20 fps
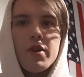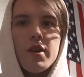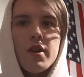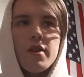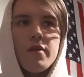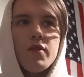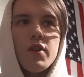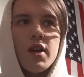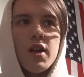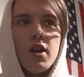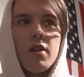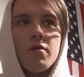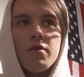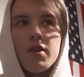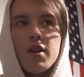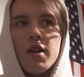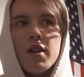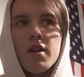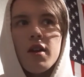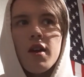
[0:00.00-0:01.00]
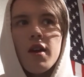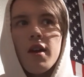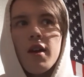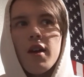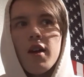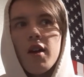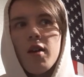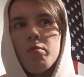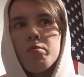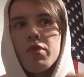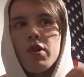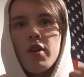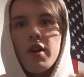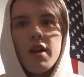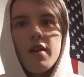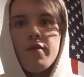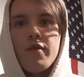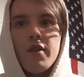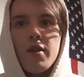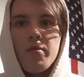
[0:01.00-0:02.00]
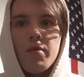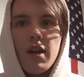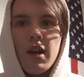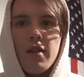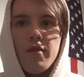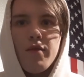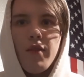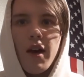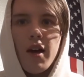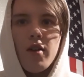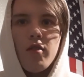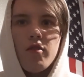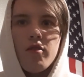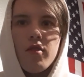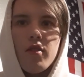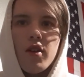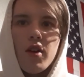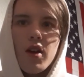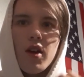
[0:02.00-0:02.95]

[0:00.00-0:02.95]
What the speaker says: in a video I did, but he completely failed.